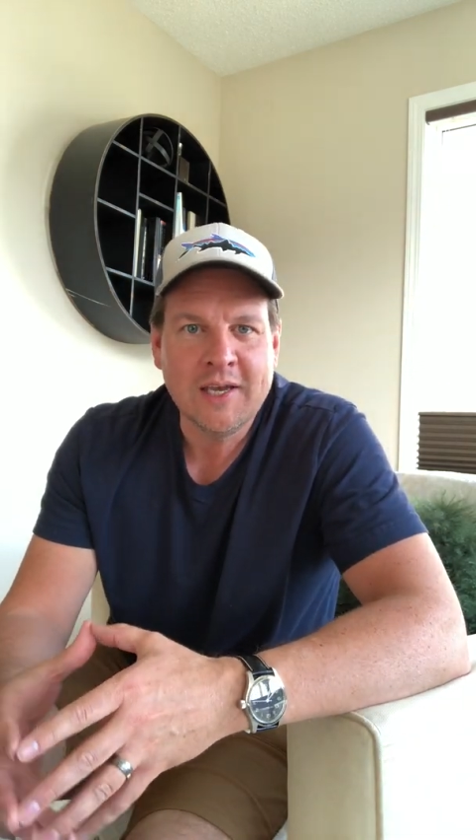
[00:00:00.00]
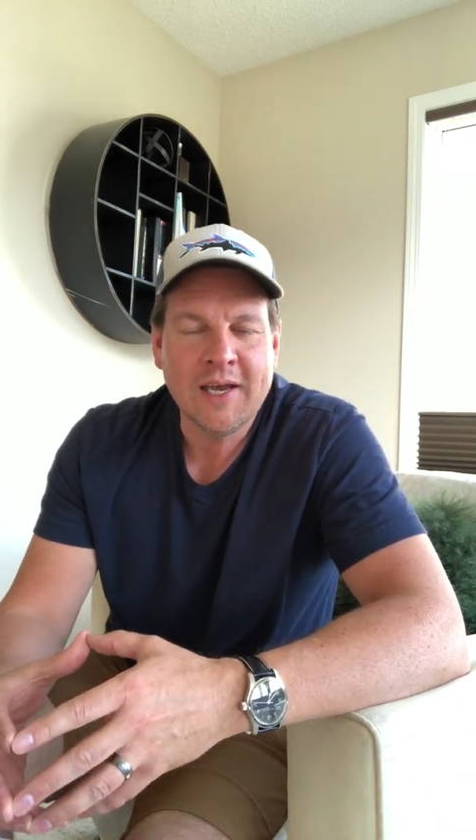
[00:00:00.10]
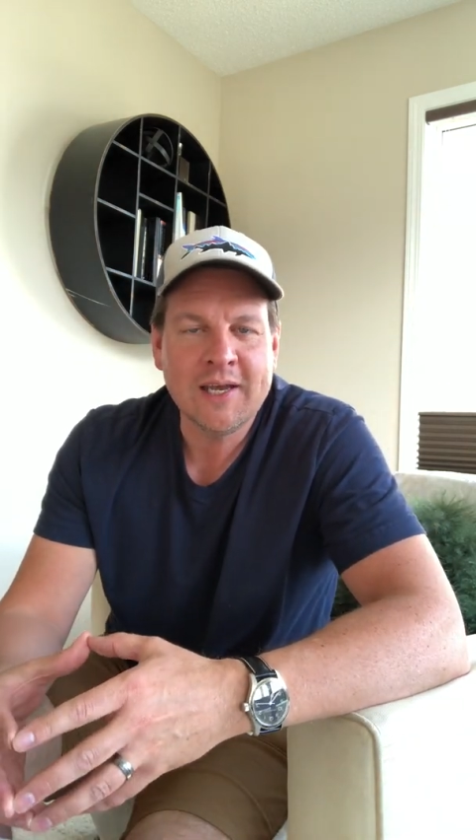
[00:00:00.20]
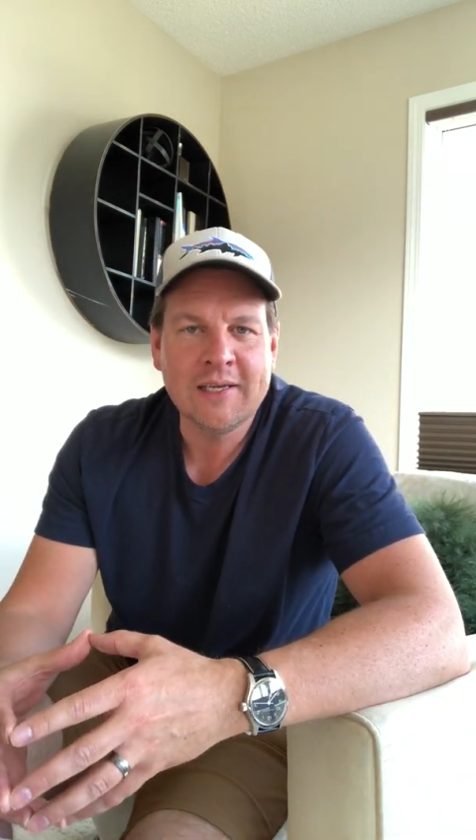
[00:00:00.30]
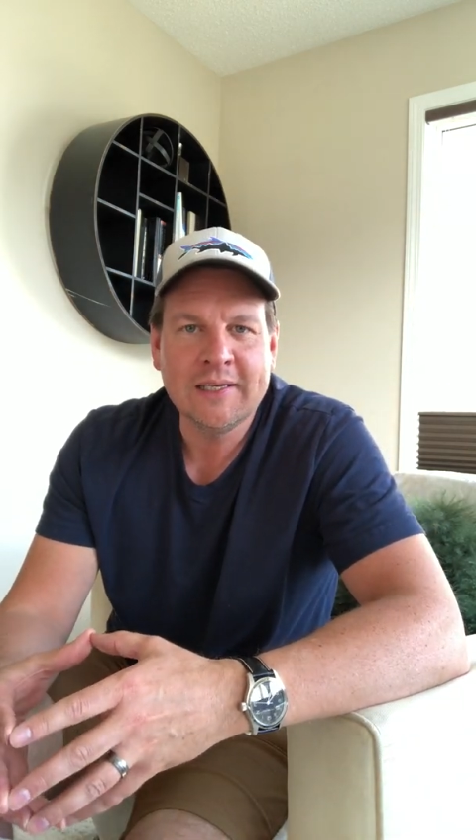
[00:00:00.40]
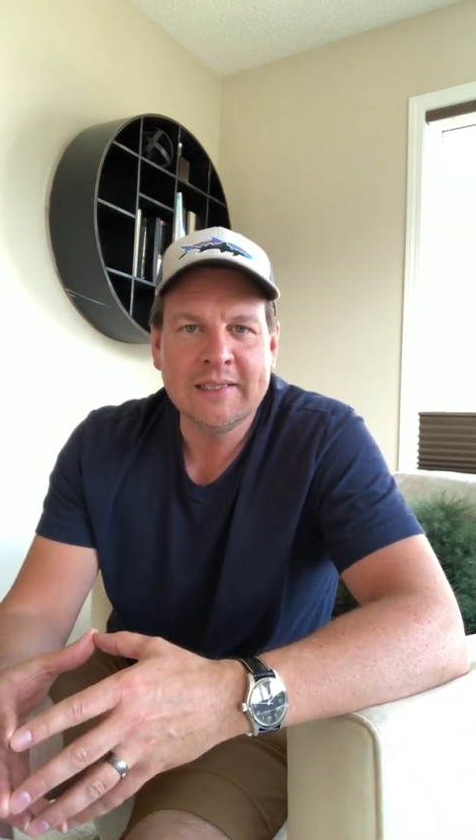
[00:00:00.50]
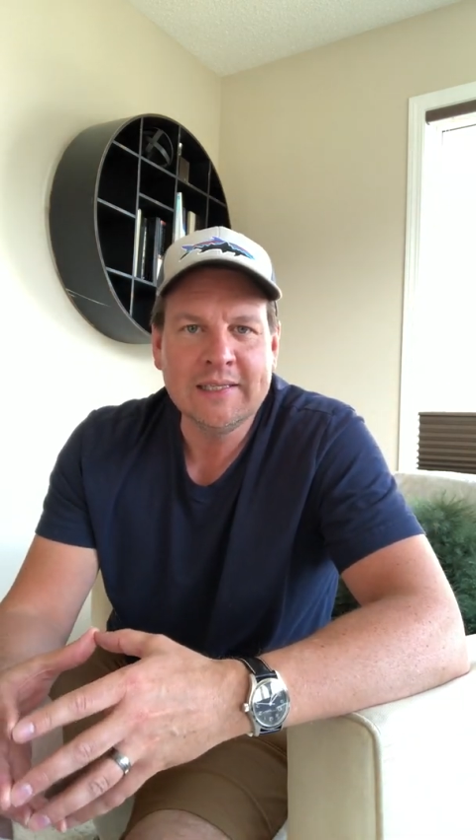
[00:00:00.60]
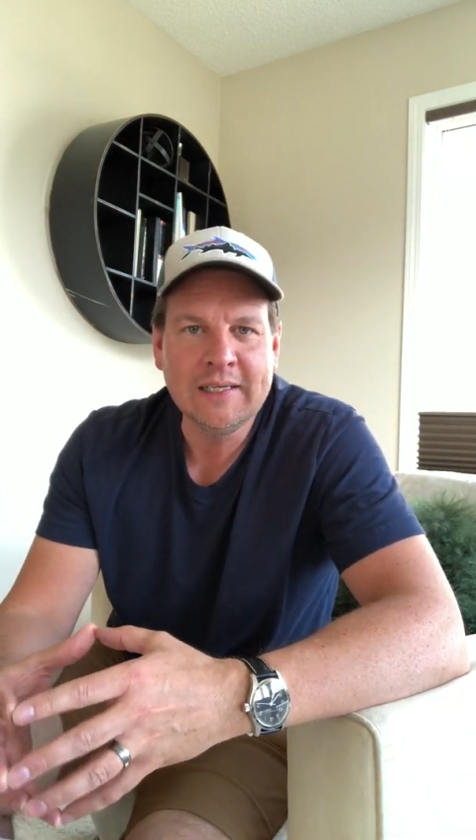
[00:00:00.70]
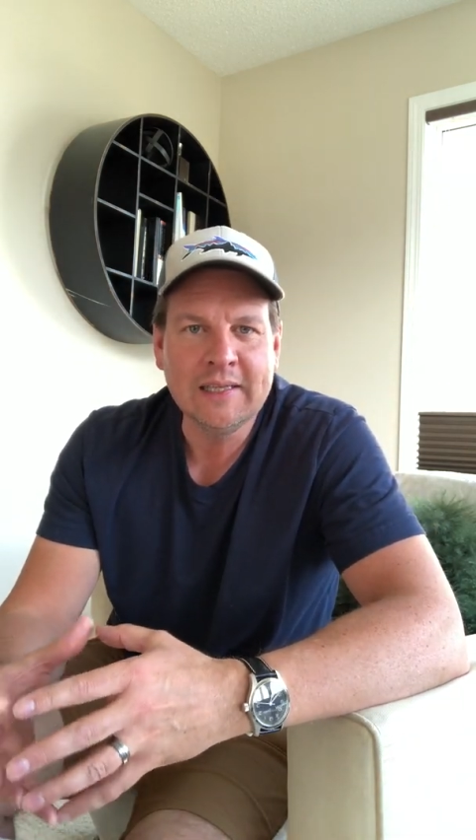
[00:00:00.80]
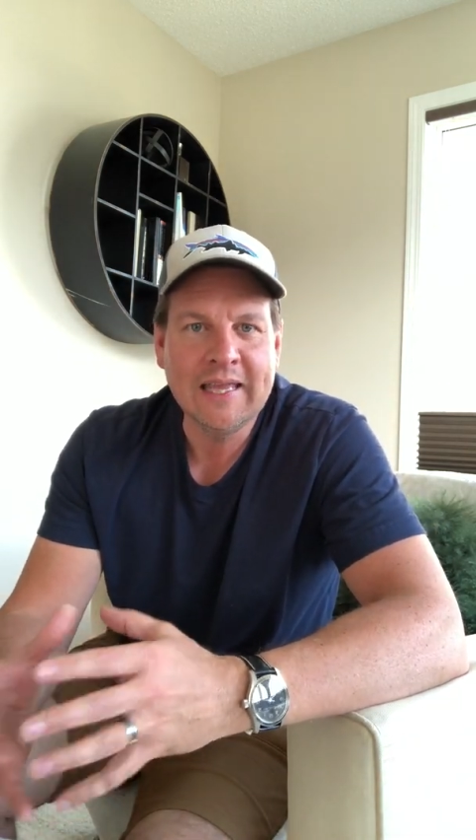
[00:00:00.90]
a
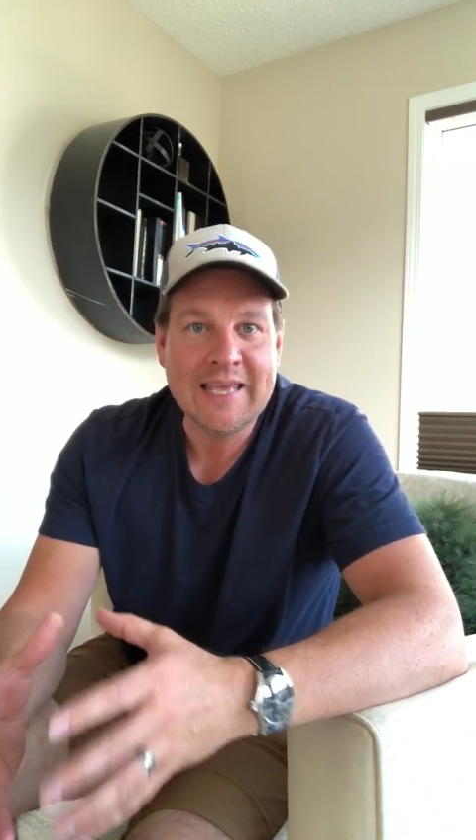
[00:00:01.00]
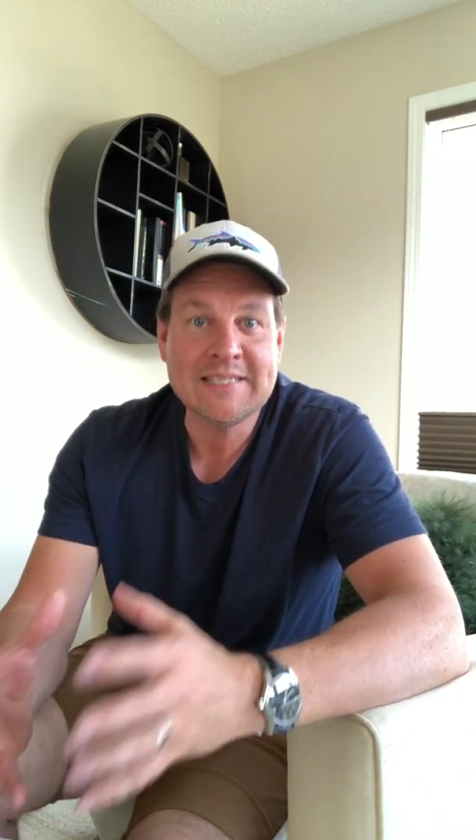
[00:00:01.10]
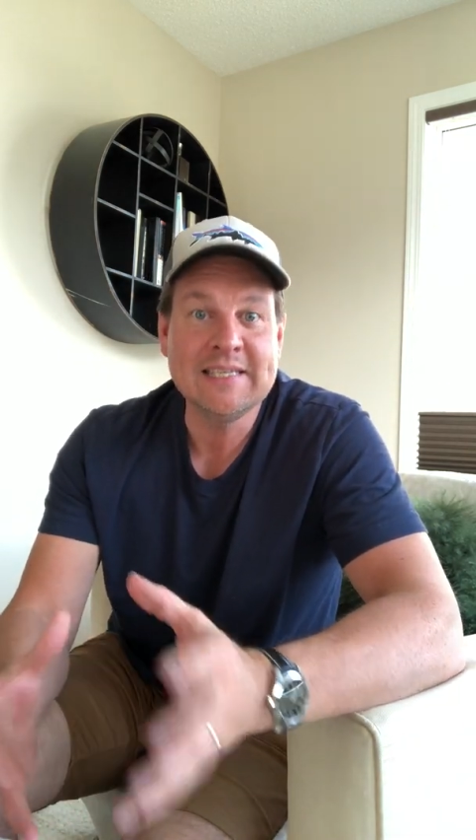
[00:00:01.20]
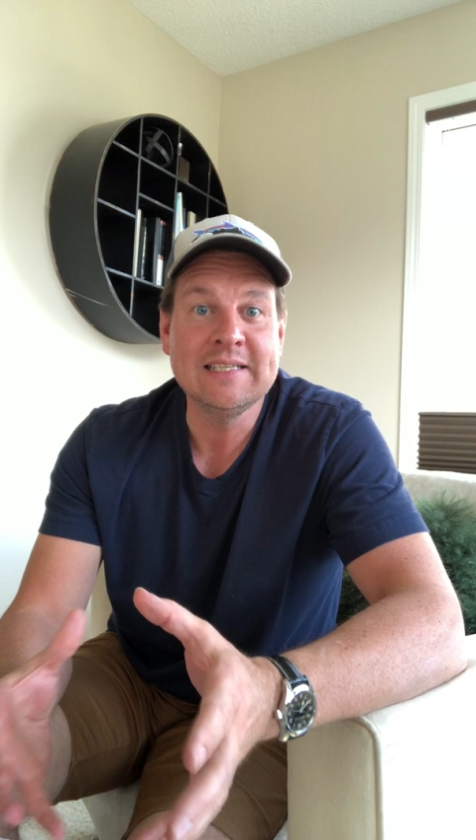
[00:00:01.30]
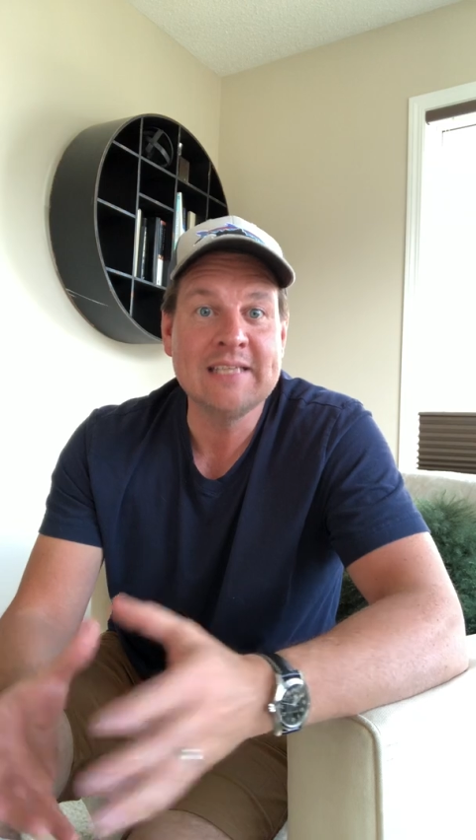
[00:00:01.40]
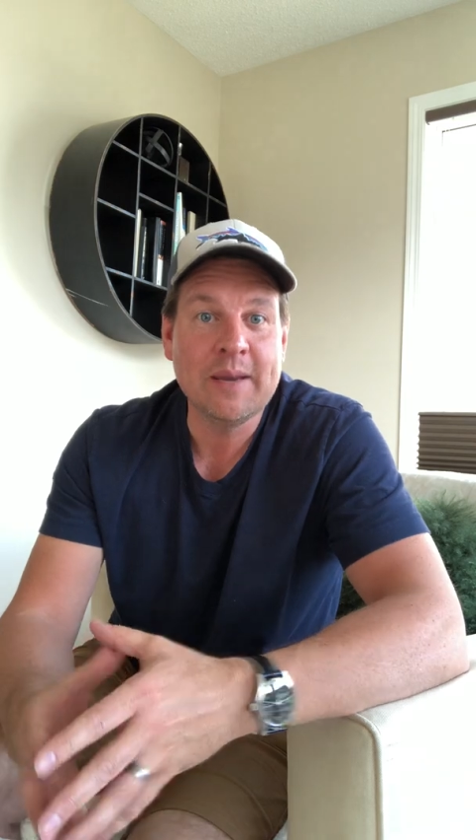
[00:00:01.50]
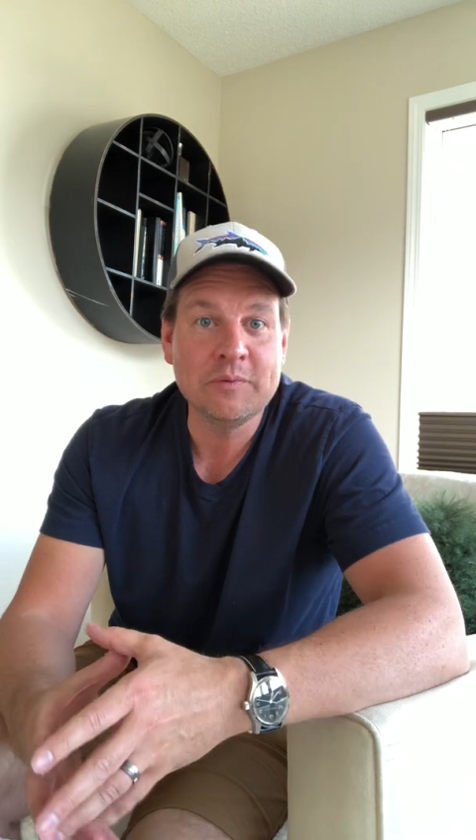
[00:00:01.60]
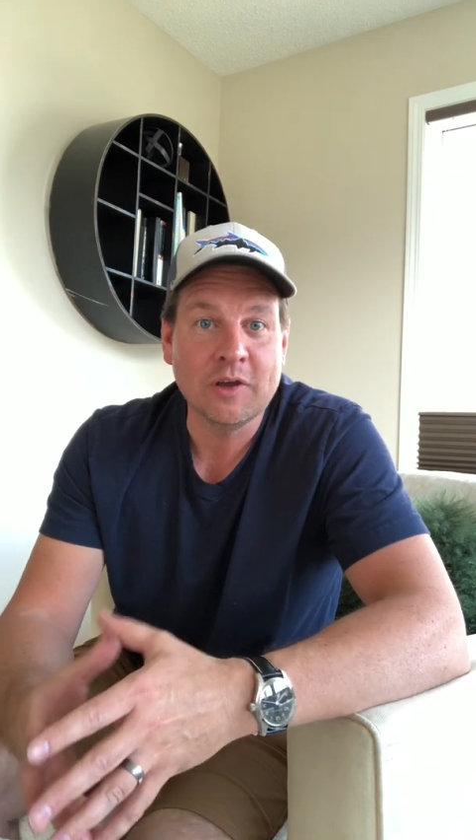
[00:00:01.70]
little less in-depth,